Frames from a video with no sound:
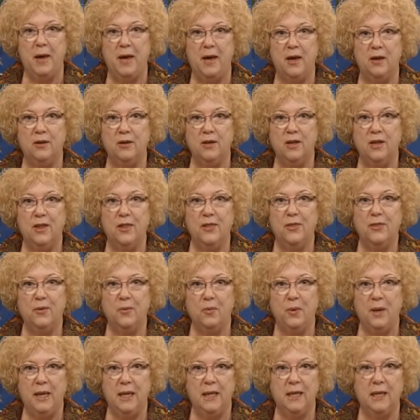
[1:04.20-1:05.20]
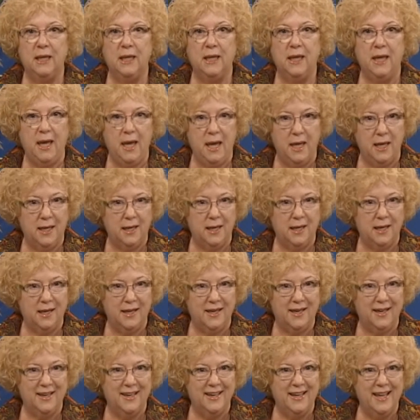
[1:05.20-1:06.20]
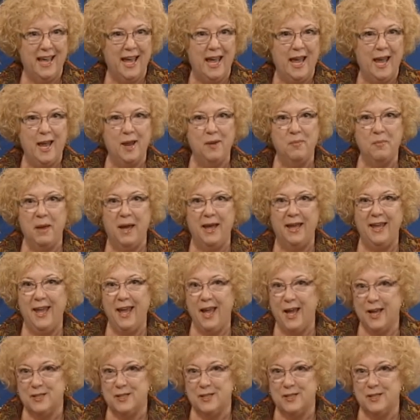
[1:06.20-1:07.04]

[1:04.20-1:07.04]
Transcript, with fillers: about the wedding cake. And my